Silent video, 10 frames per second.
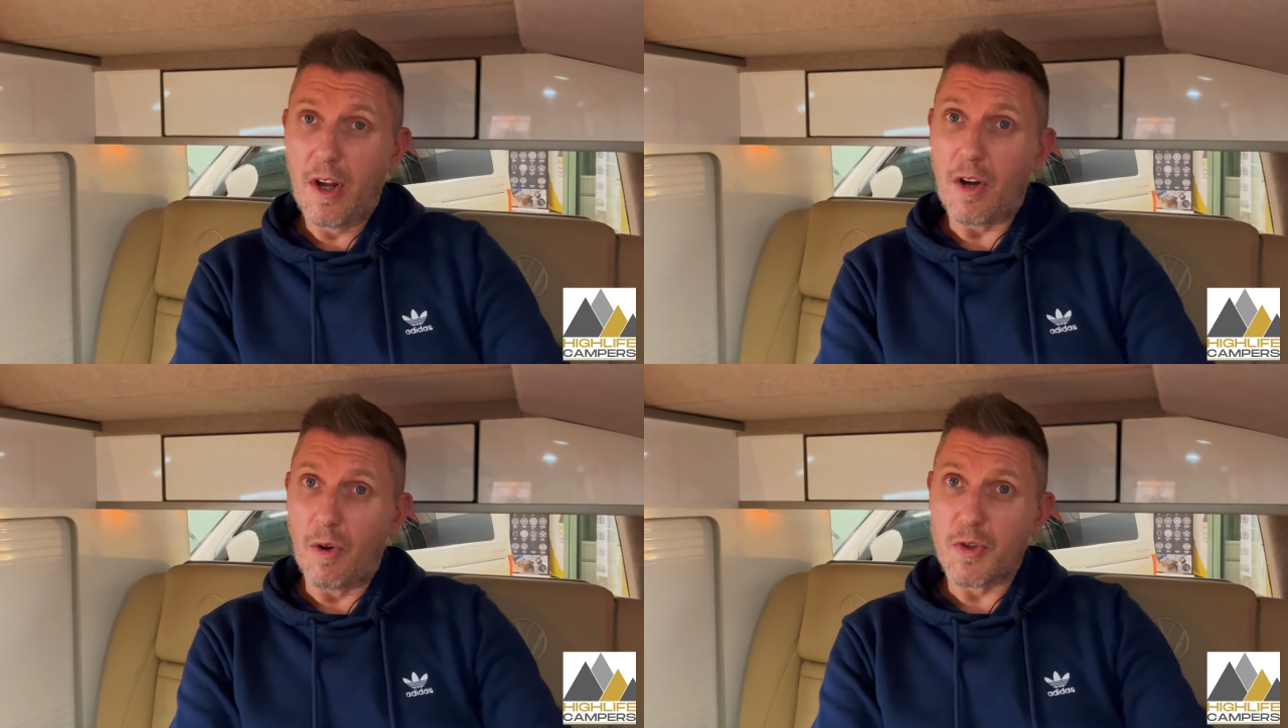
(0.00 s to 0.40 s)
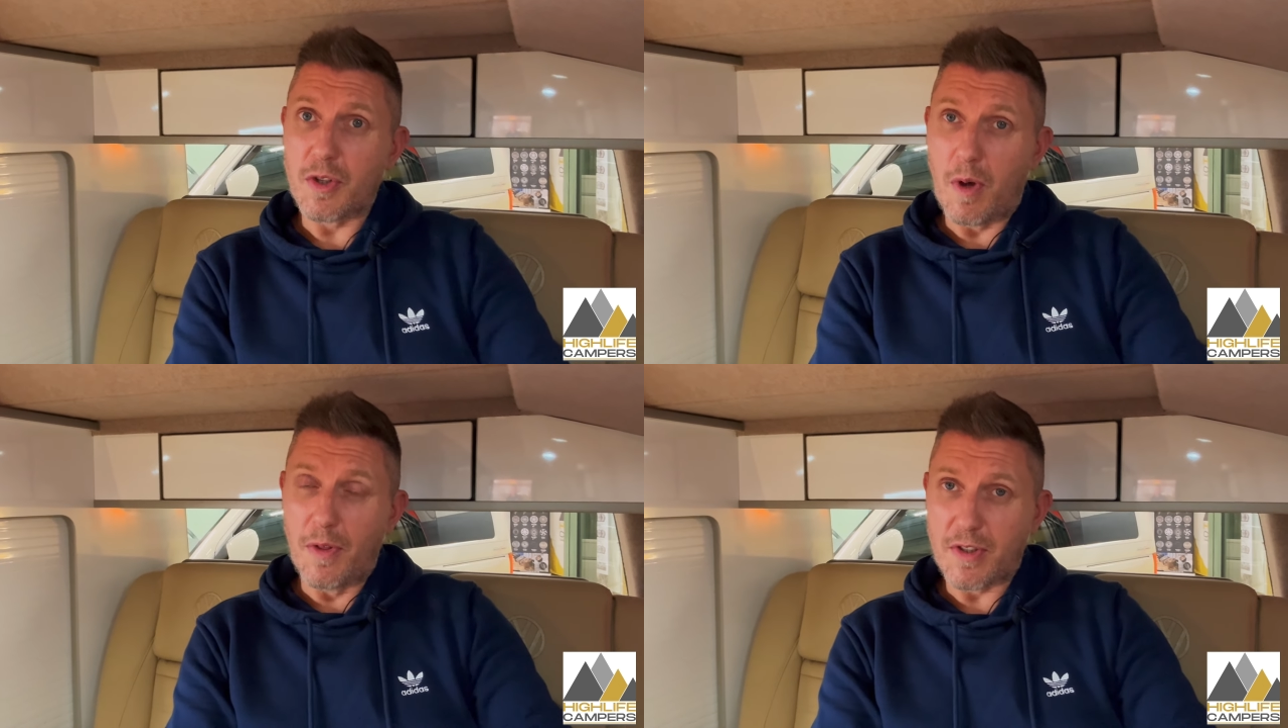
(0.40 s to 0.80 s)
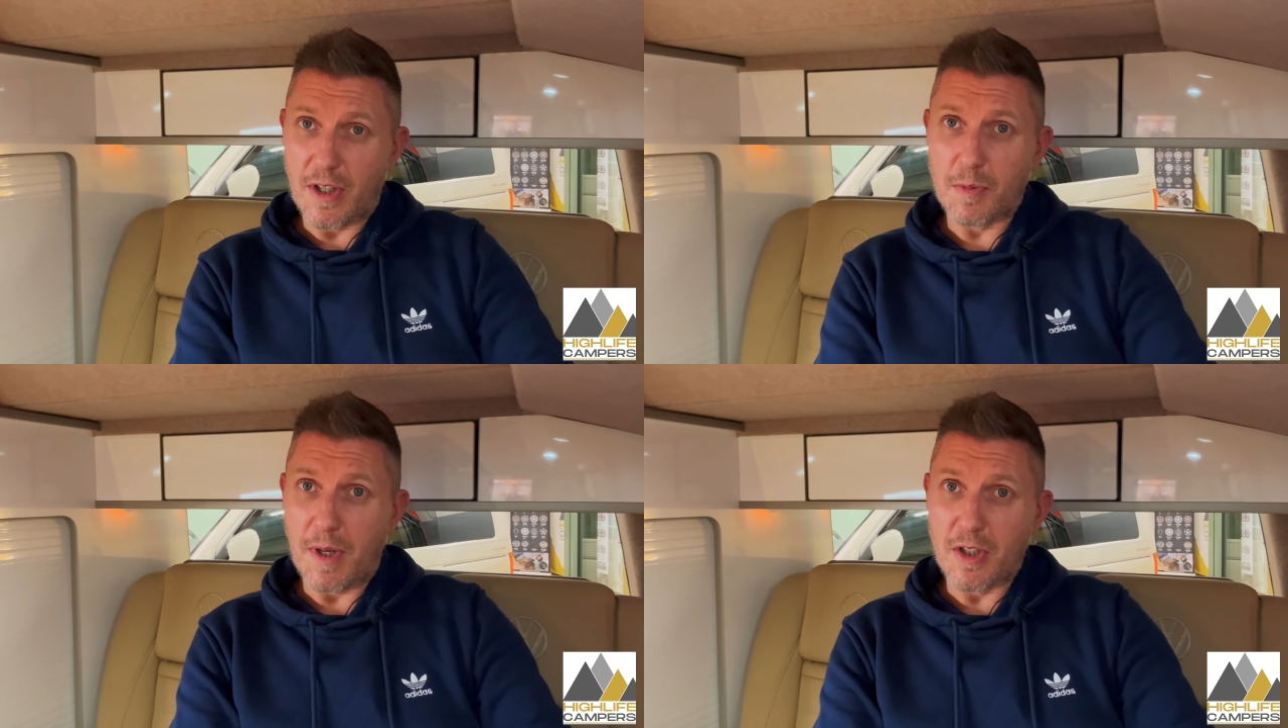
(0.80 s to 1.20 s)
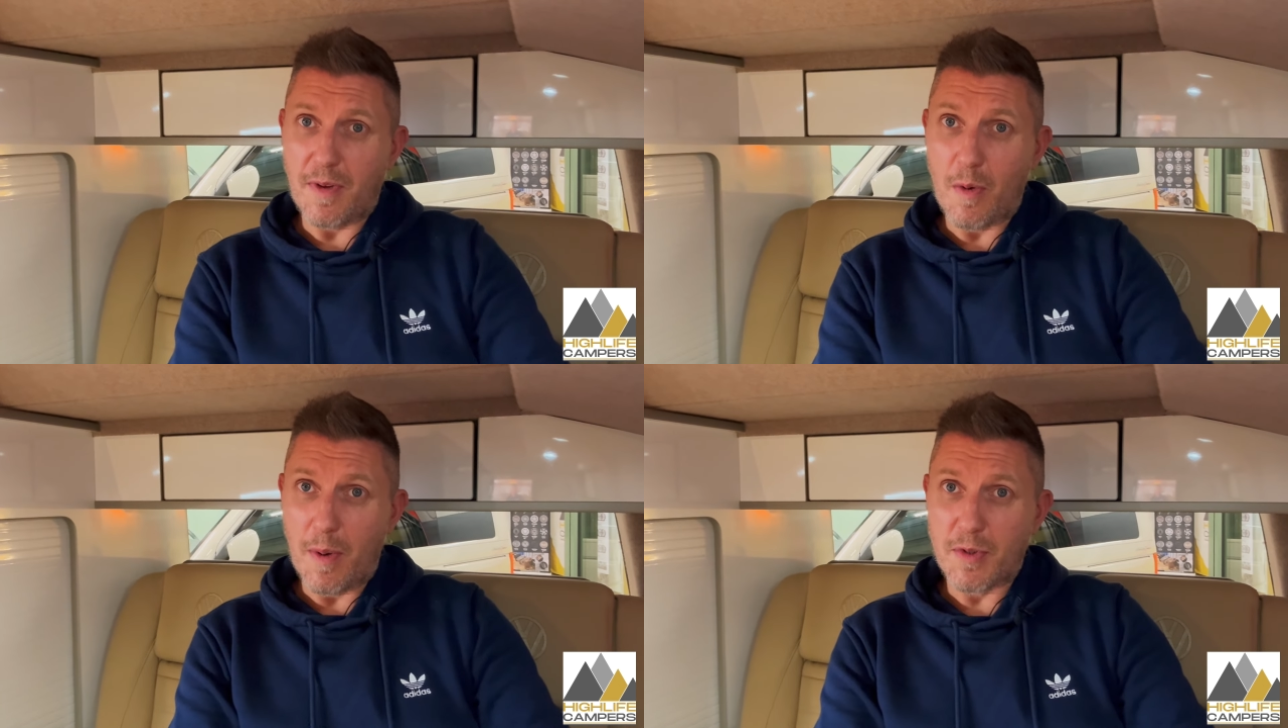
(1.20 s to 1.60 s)
are also on the sales page
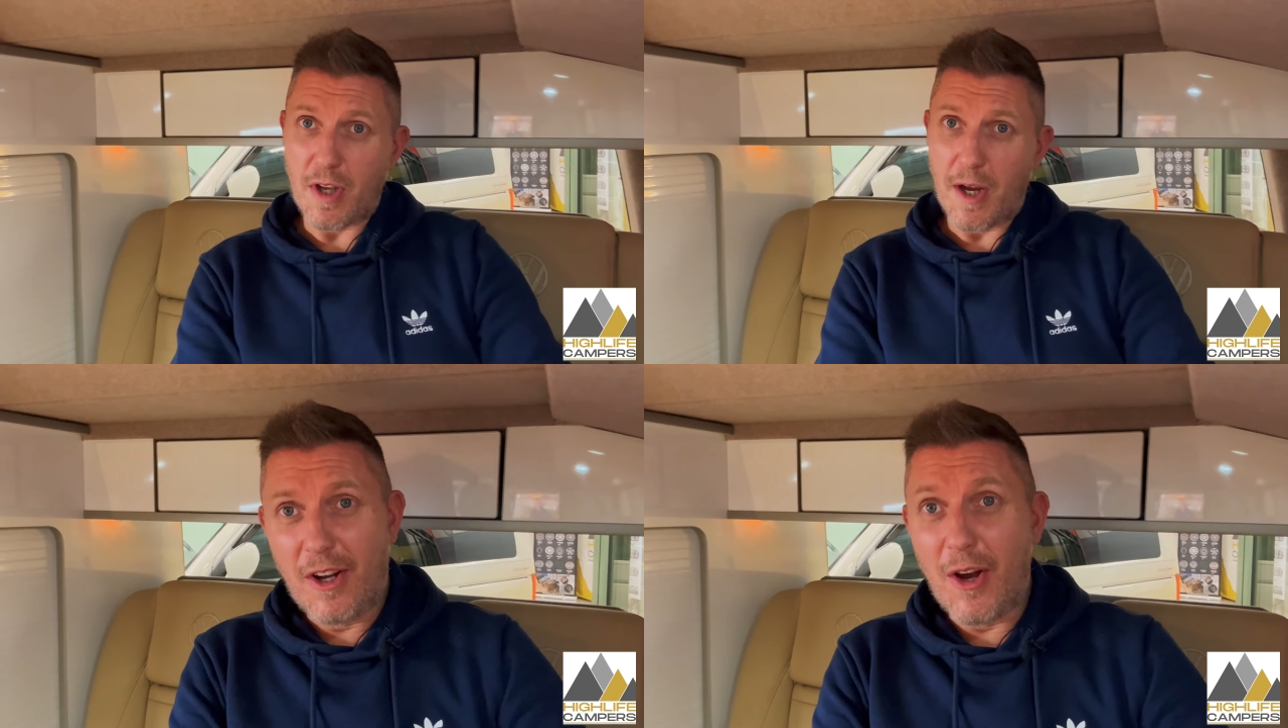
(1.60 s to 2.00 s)
of our website.